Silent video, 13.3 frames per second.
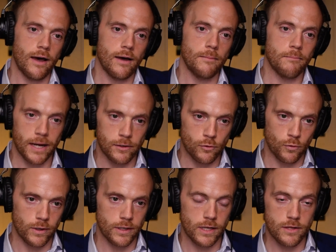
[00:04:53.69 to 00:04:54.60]

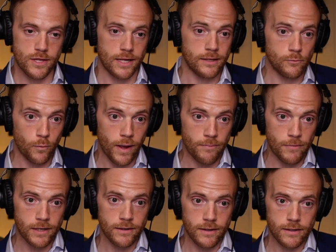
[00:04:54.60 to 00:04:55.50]
minorities and
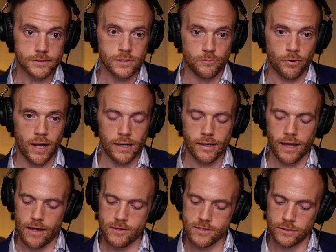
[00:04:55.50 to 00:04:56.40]
women into
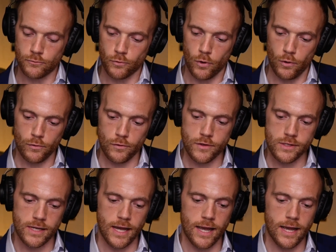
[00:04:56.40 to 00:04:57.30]
broadcasting roles.
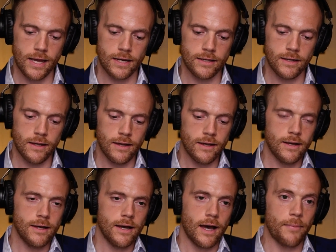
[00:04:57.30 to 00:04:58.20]
And
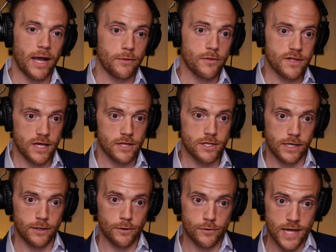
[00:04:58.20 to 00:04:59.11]
about 6
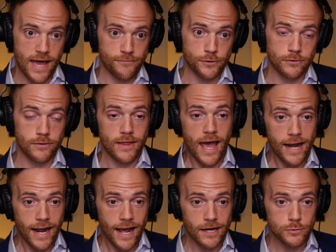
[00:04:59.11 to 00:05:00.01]
years after that
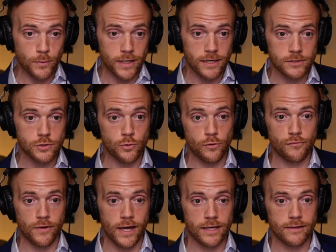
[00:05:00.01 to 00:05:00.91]
act went into
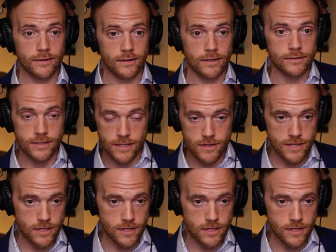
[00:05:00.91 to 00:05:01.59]
effect, the D.C.